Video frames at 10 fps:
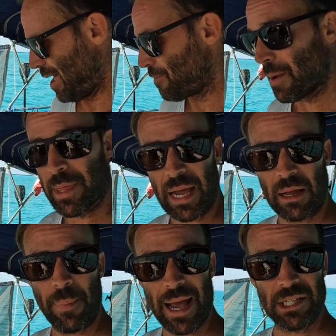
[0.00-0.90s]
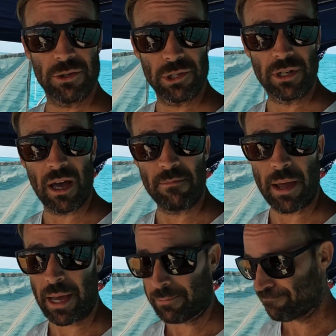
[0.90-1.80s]
and maybe that capacitor's gone
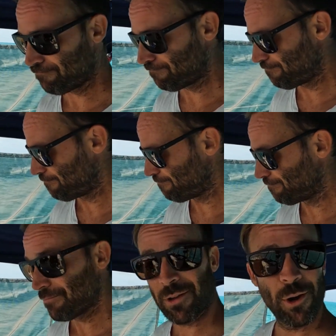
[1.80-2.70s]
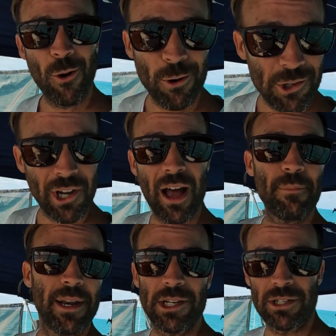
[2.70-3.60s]
bad. Or it's a
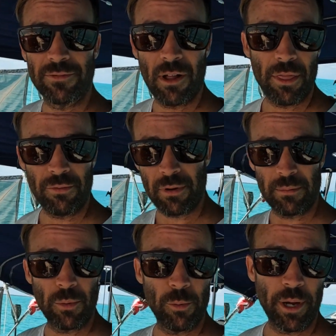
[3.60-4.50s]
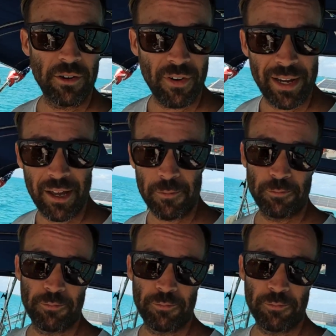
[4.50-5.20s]
combination of all three, but we're about to find out.